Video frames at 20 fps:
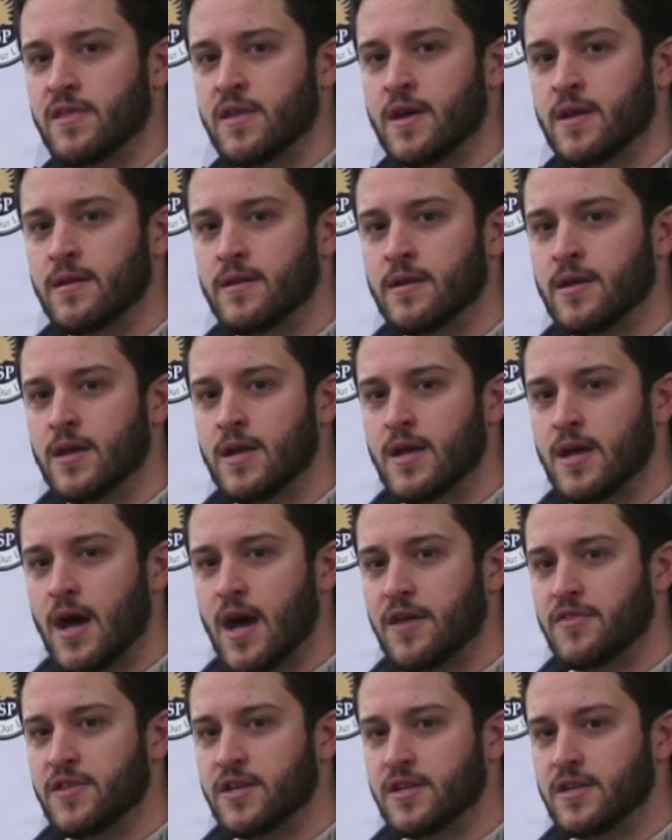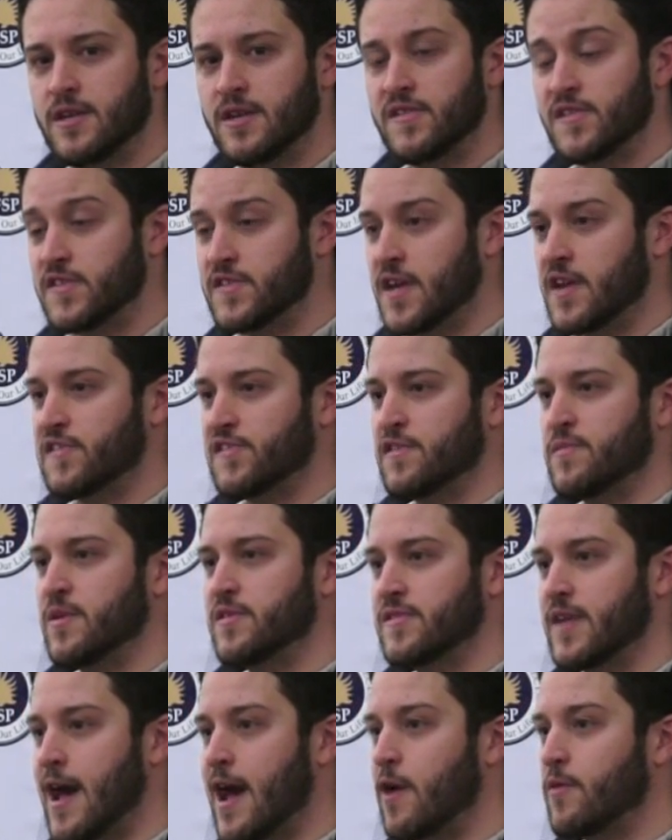it then, I think it is a
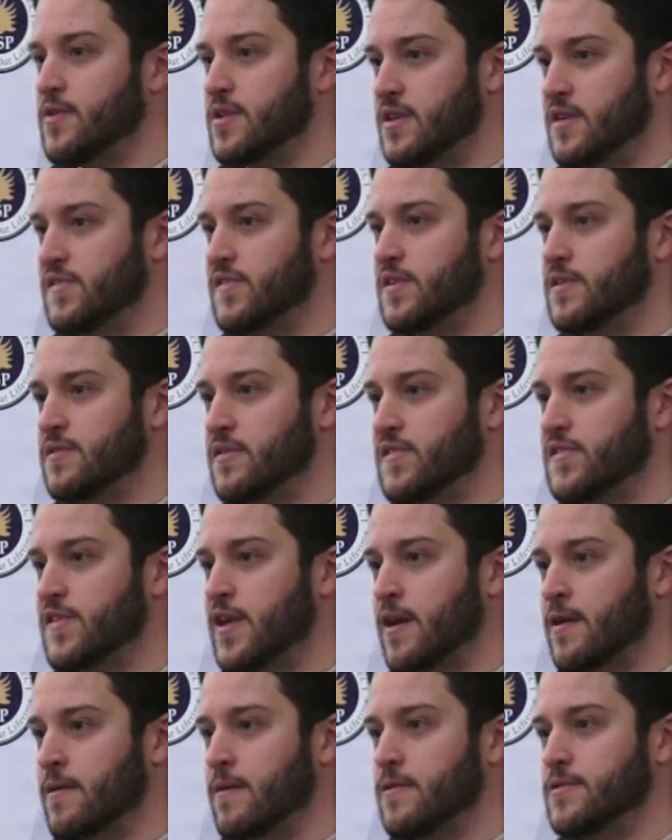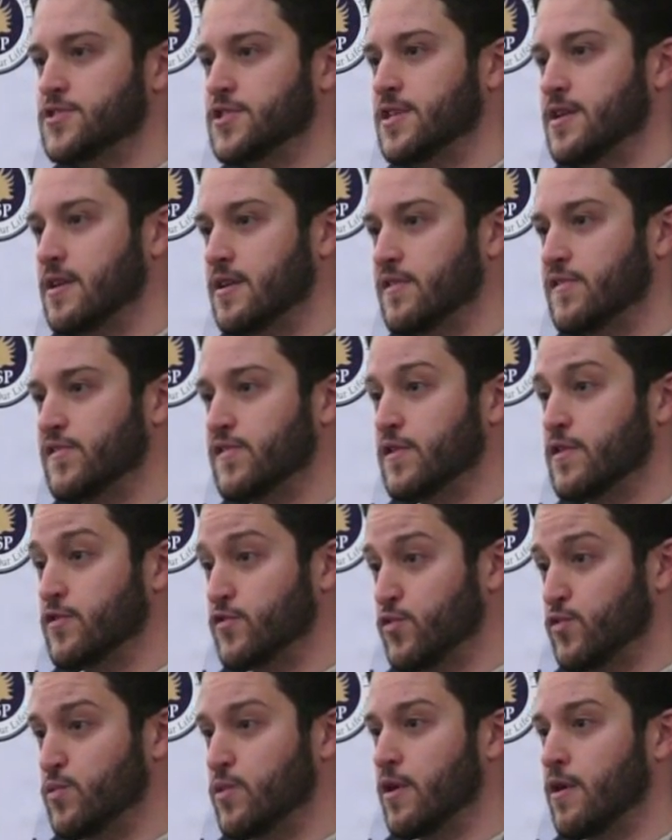testament to how easy this technology is
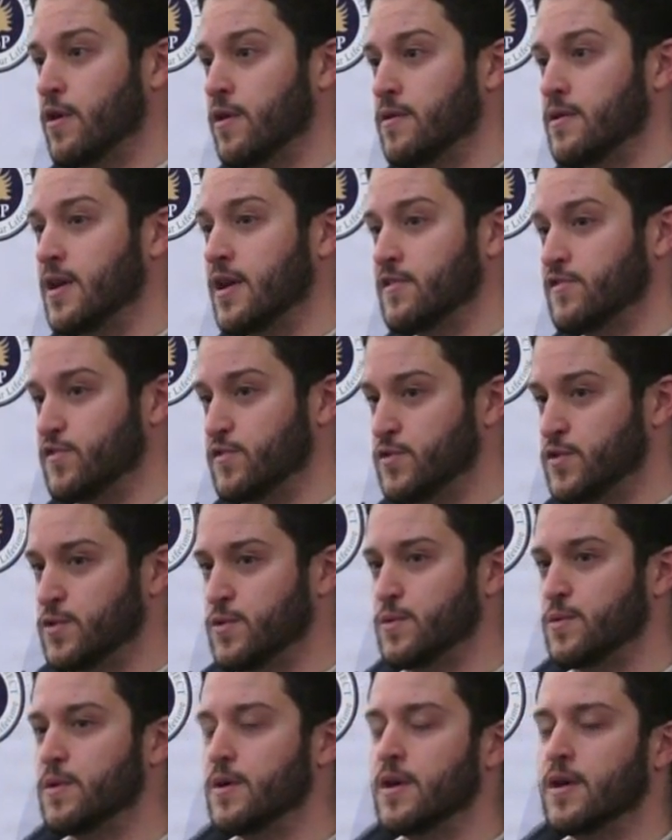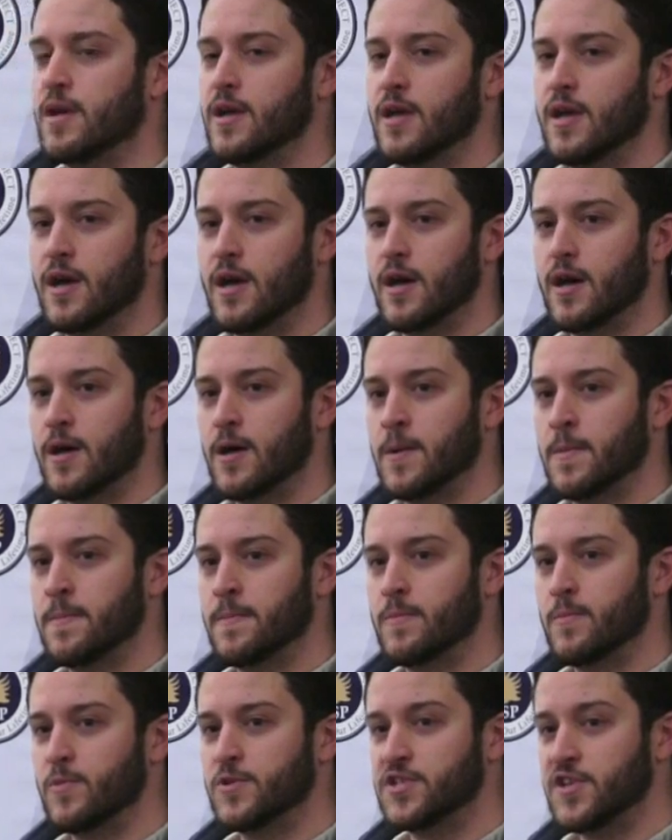to learn and to do,
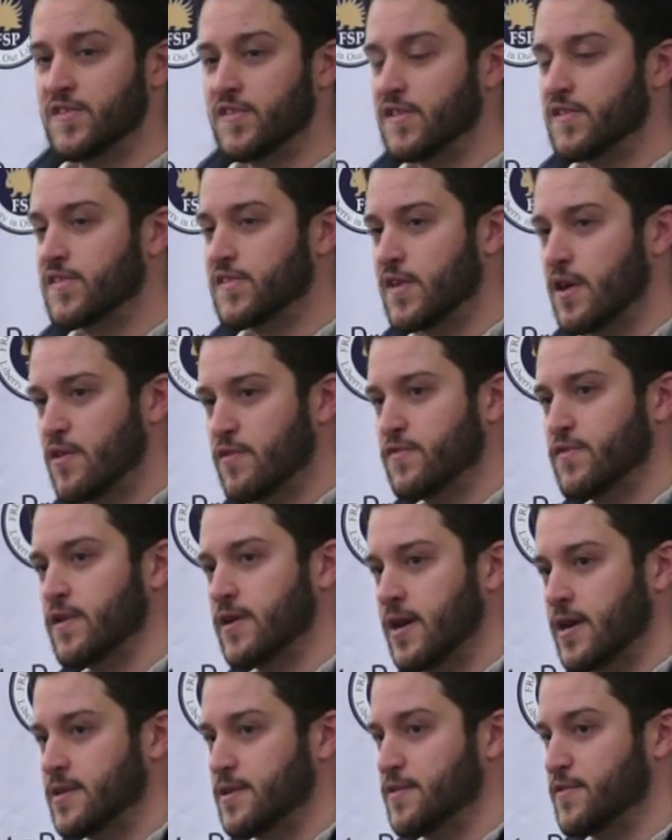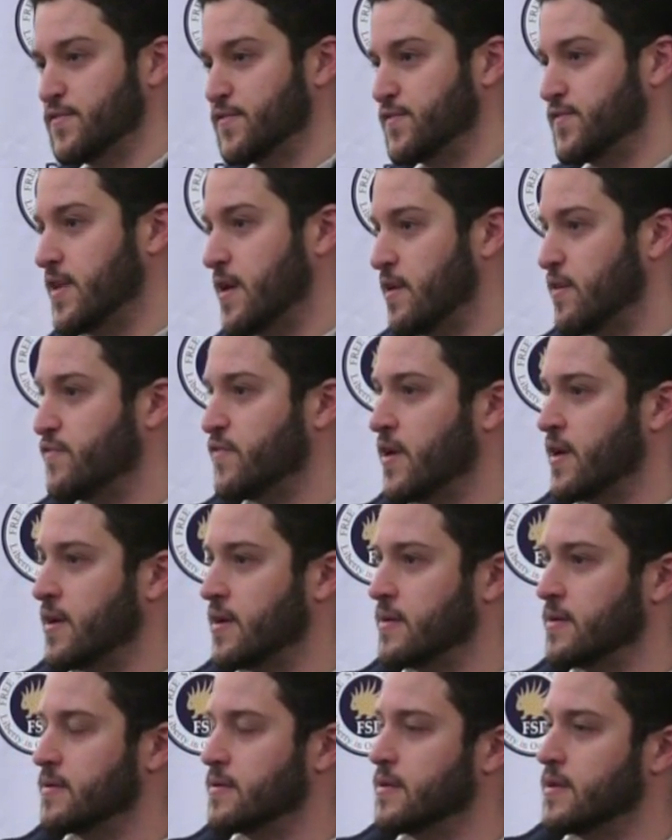um, which is itself a kind of
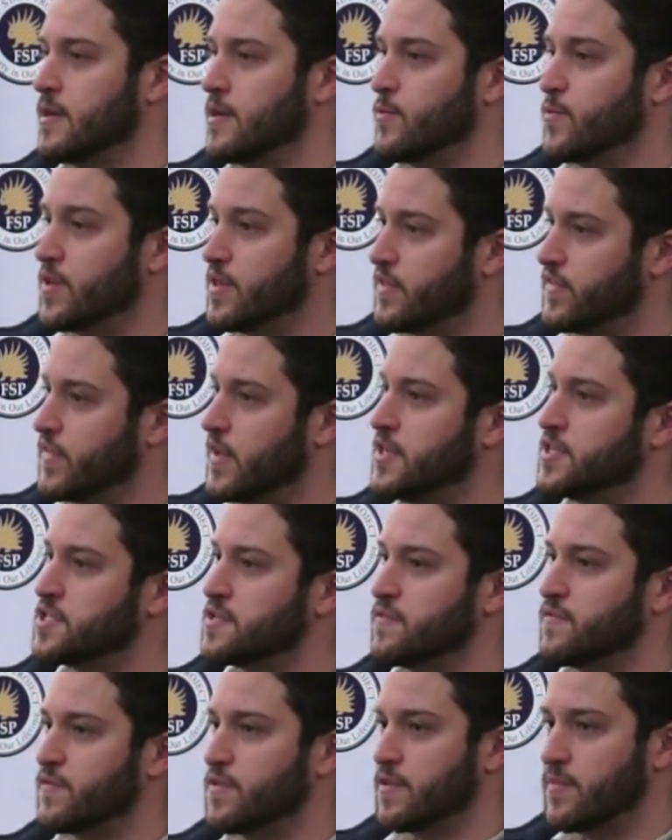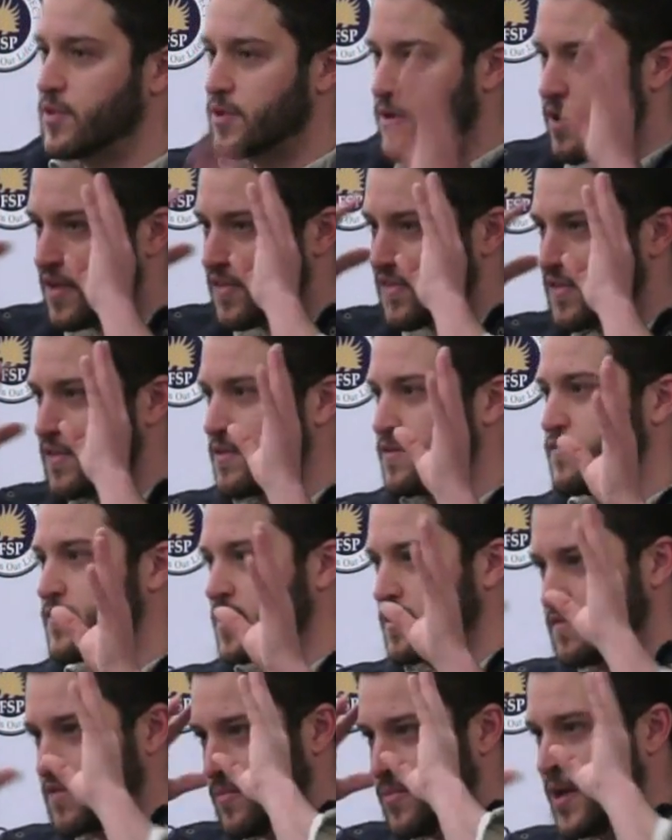terrifying realization for the progressive
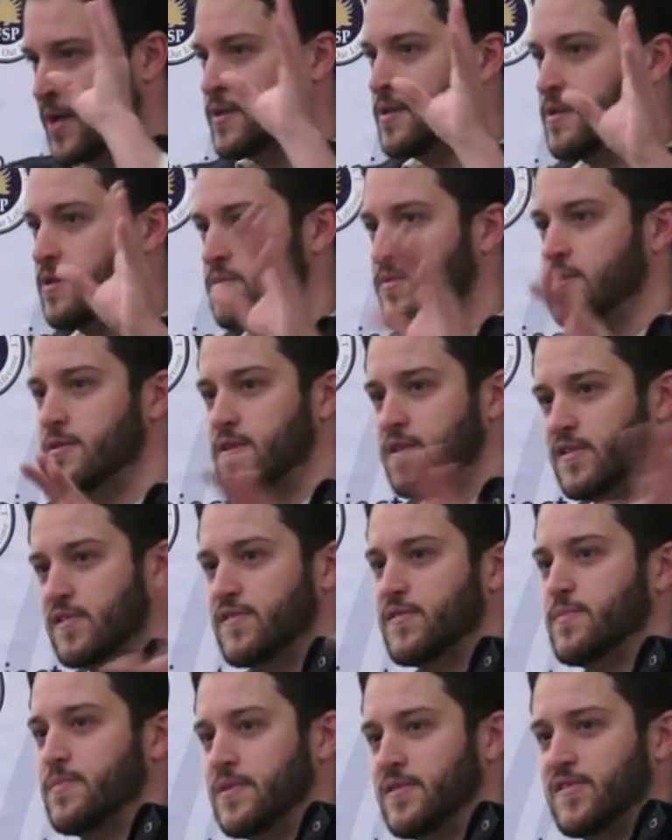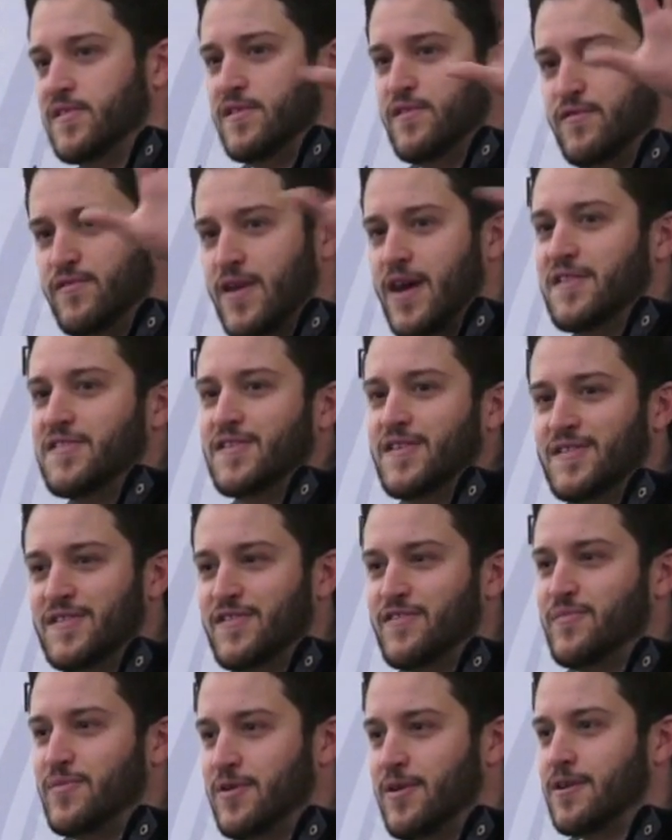kind of depended upon the expensive
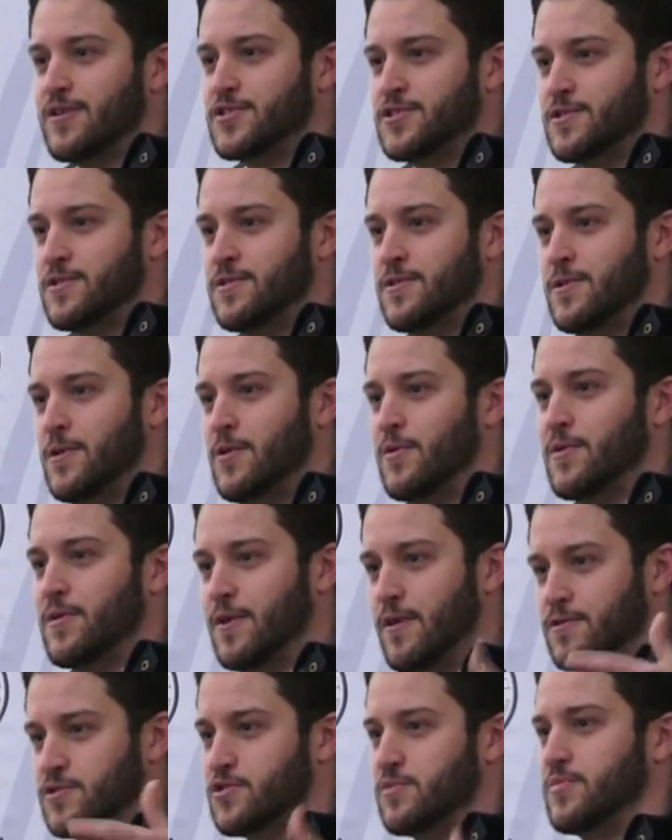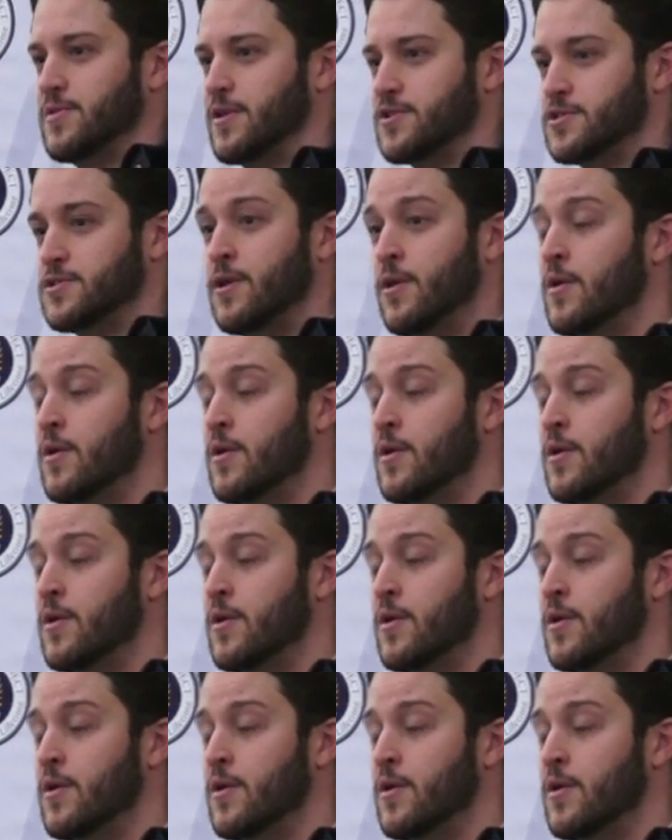assets of production, you know, and cultural production.